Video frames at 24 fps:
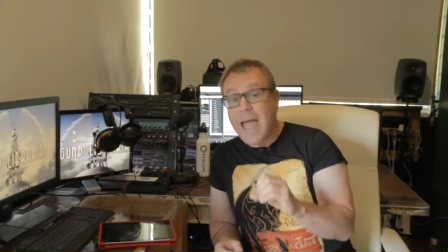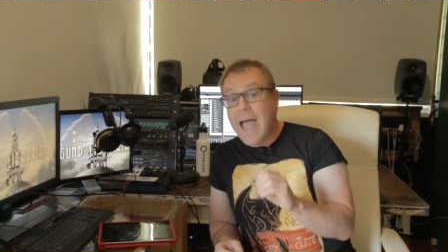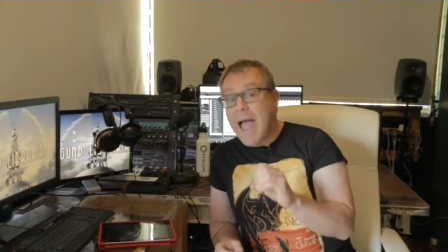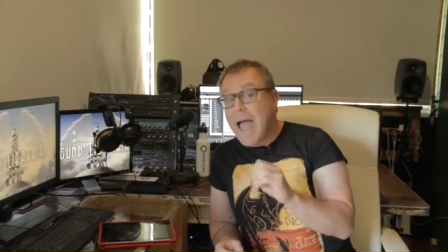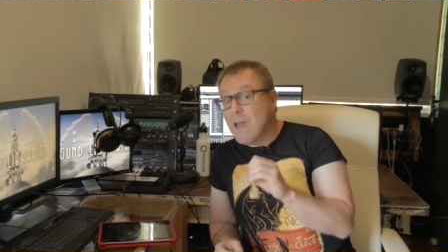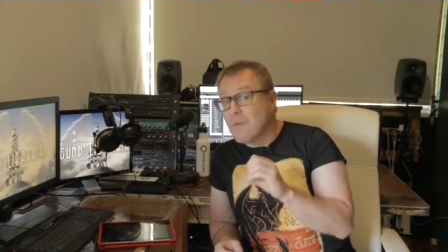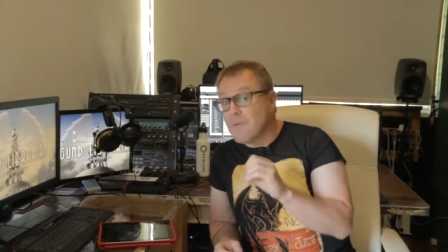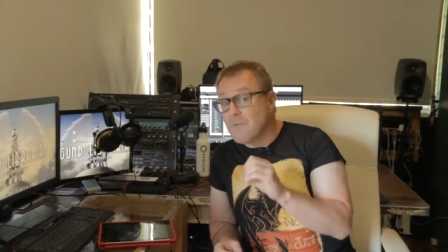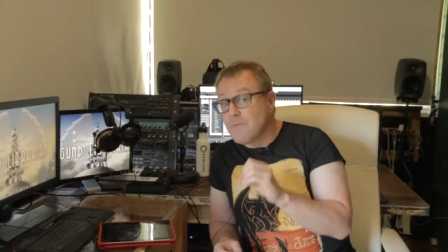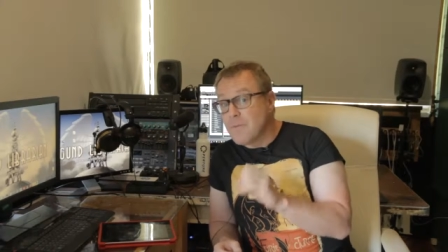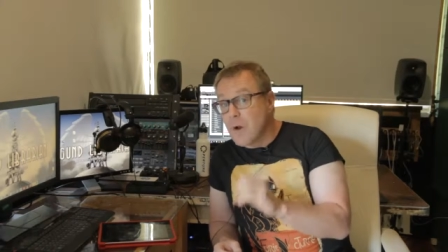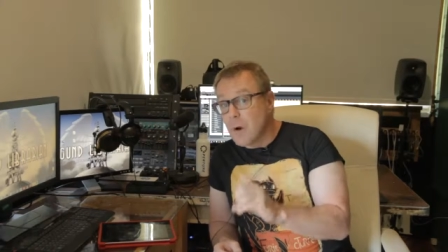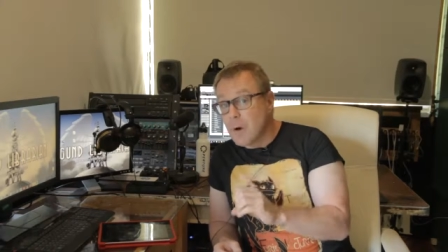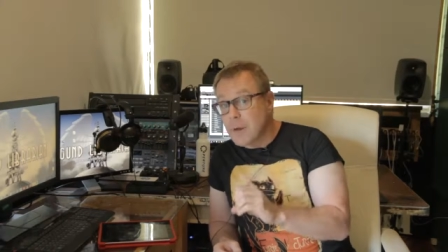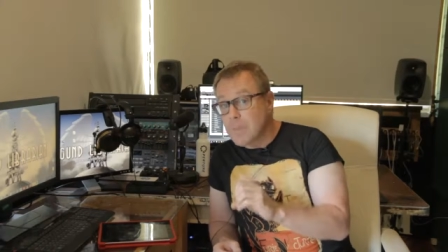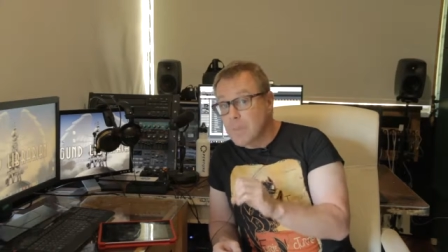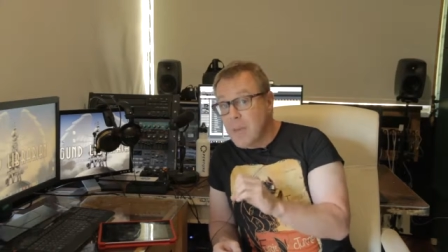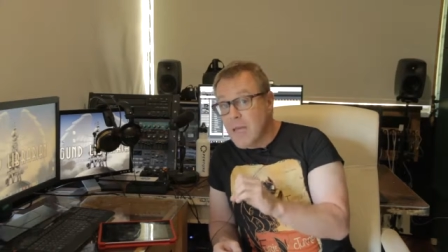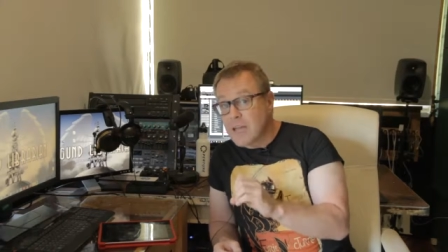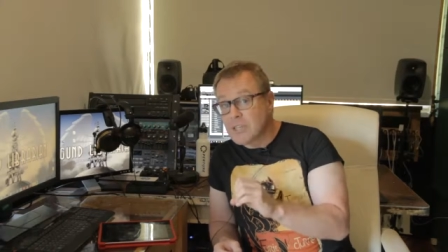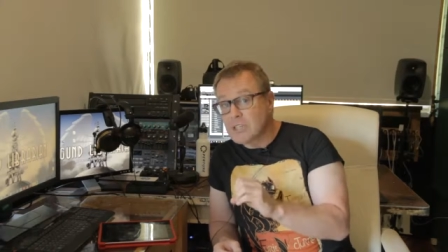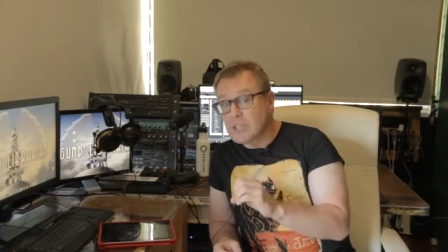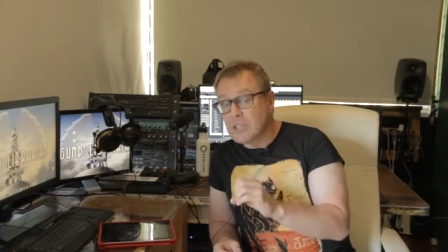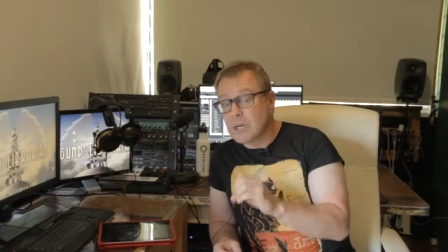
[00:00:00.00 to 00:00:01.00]
and very
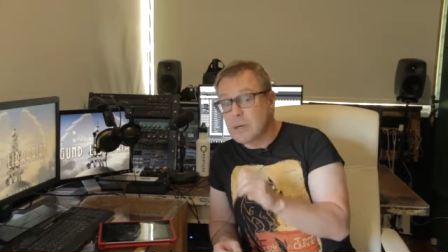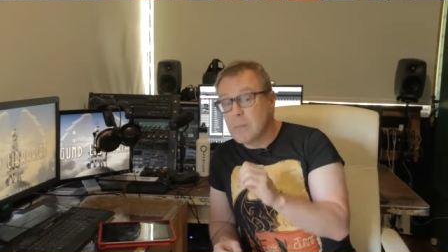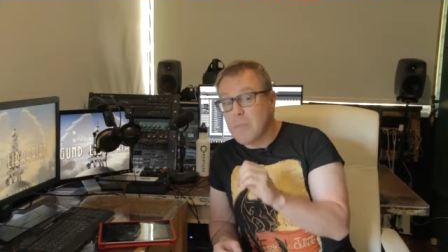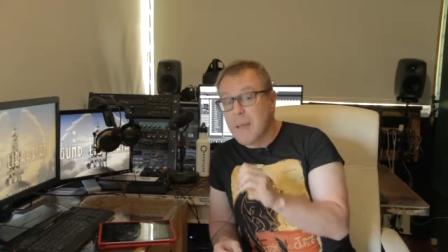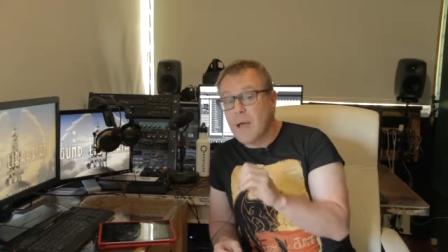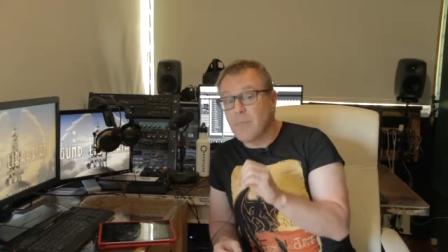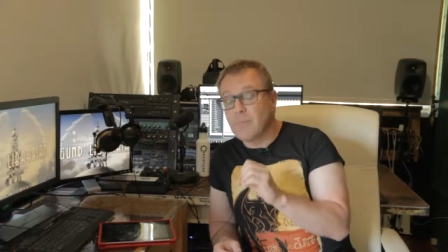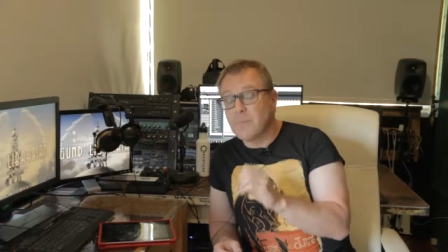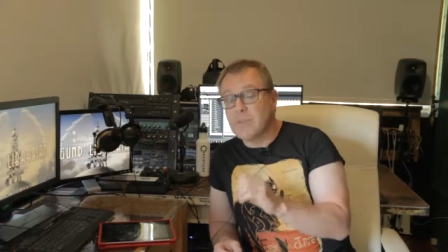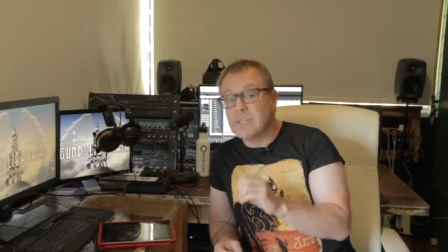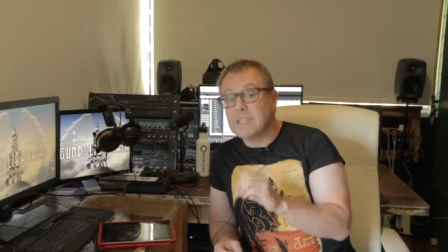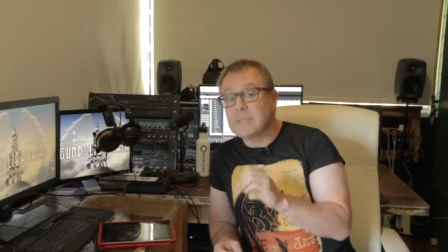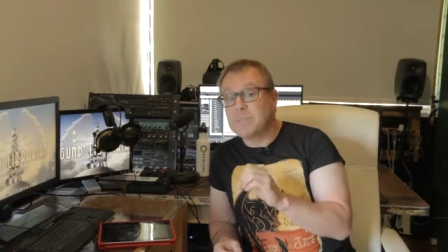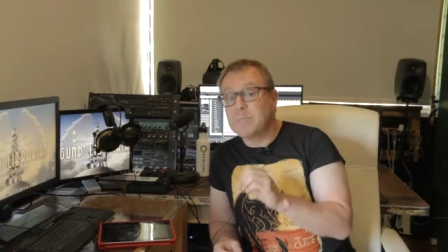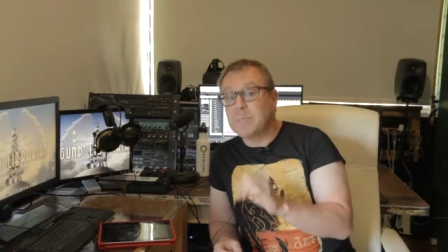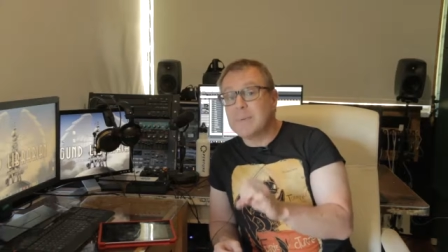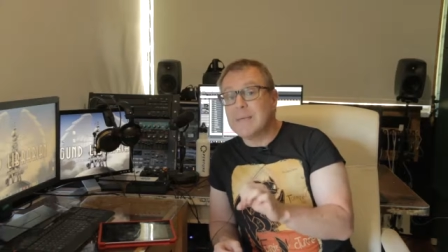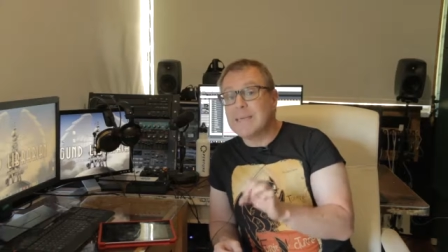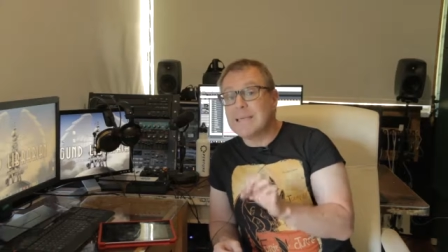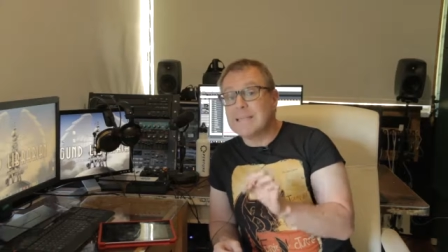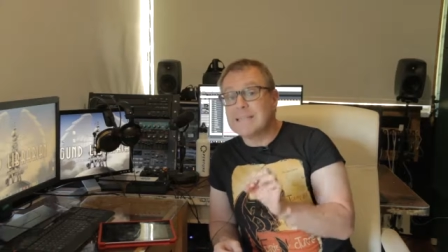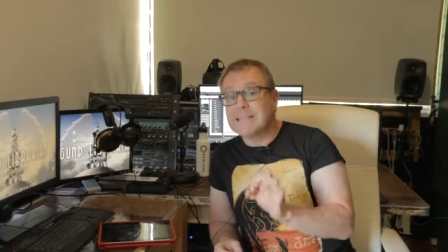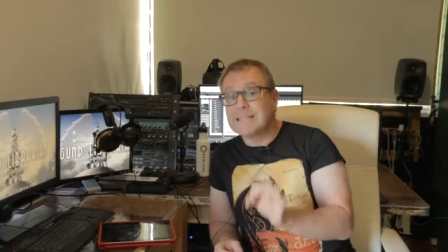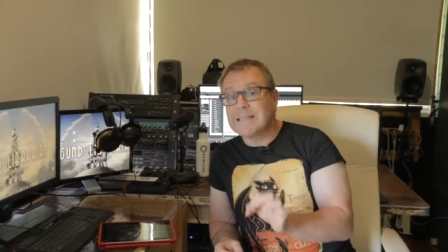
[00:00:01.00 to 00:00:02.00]
passionate about this
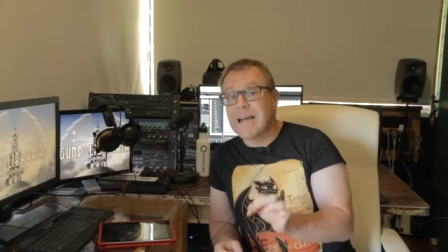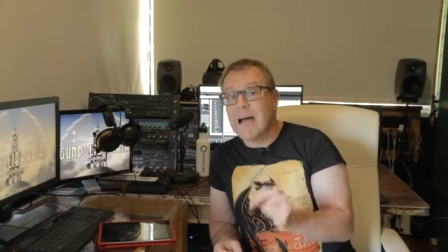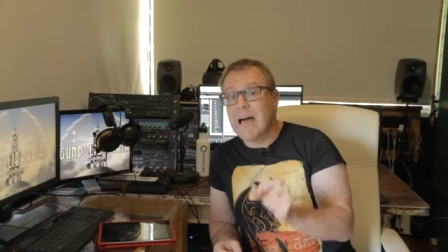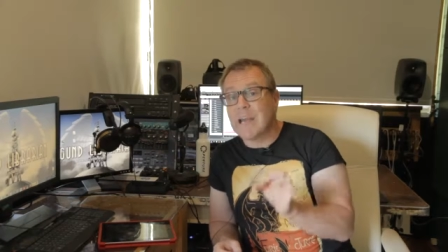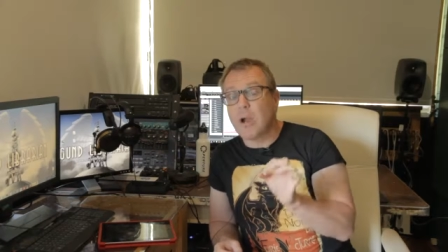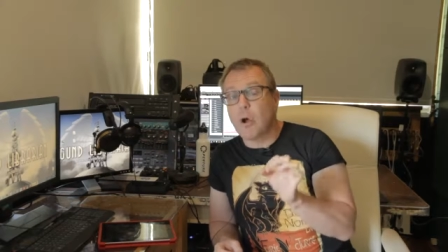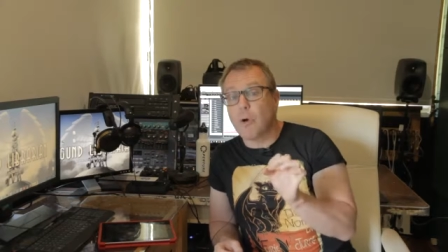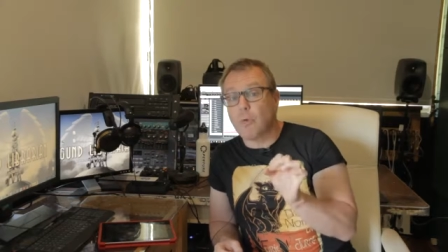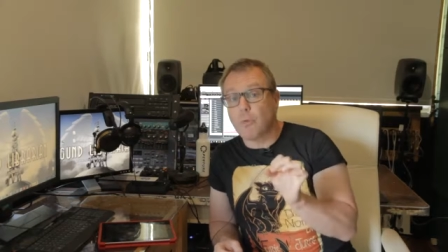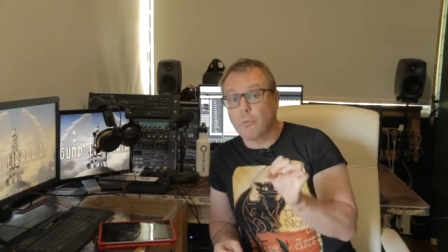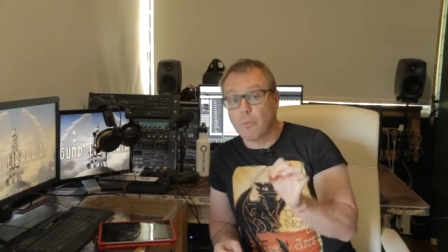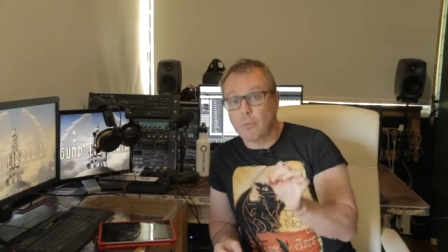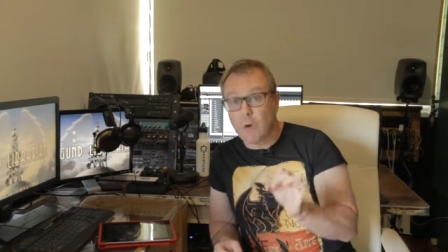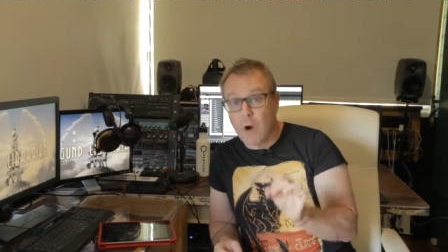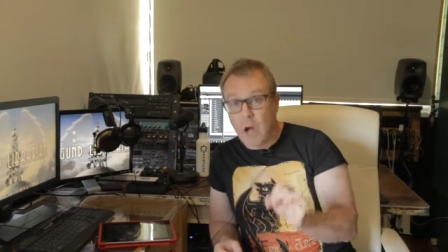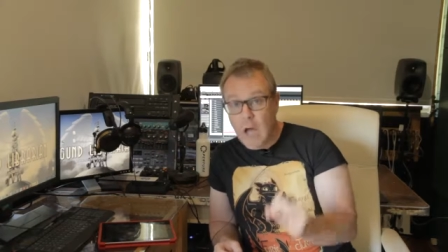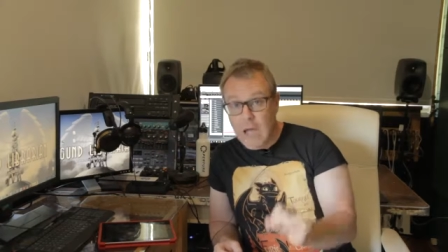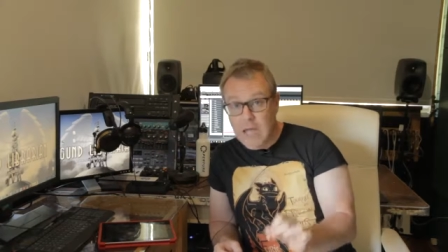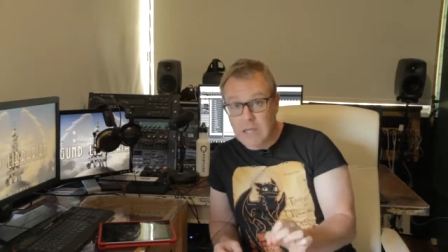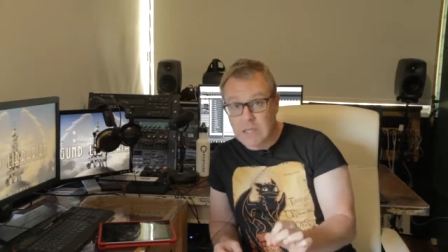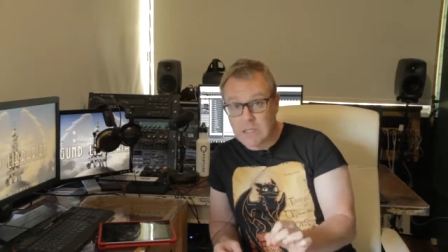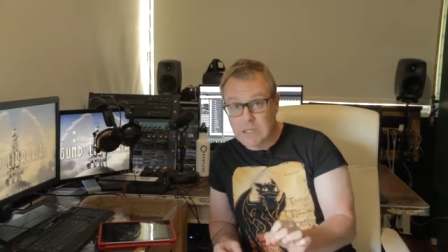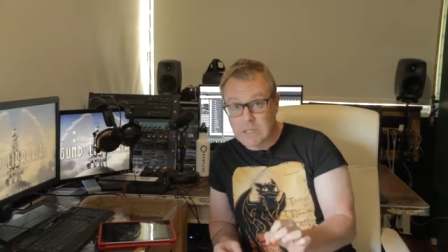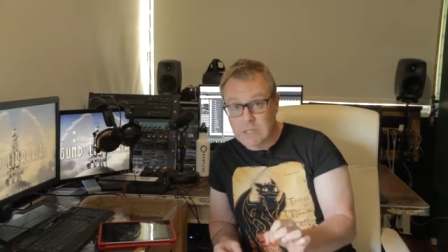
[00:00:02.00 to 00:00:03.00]
being done
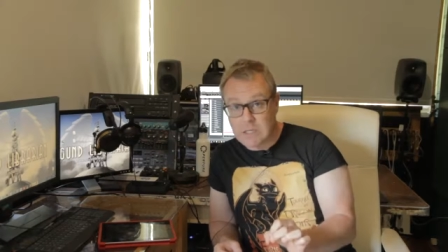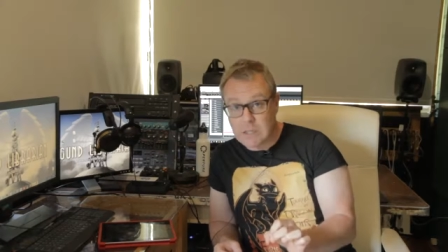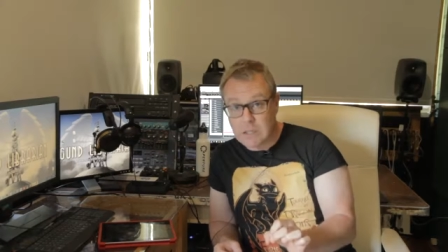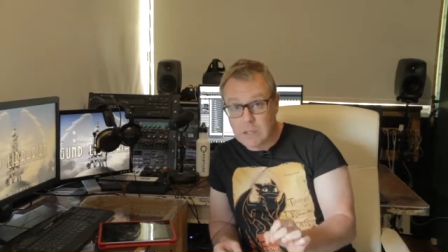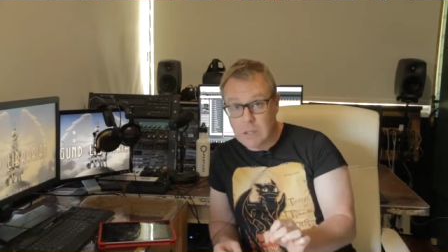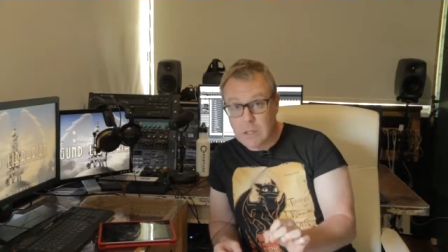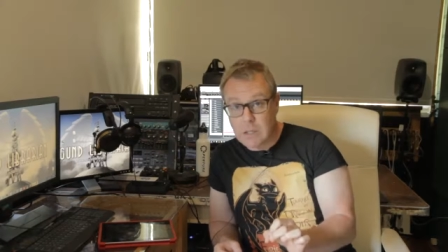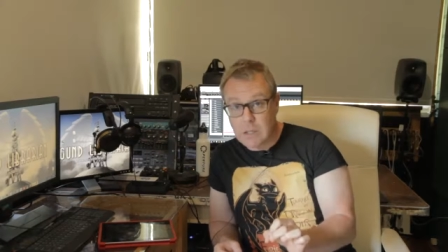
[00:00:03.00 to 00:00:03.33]
right.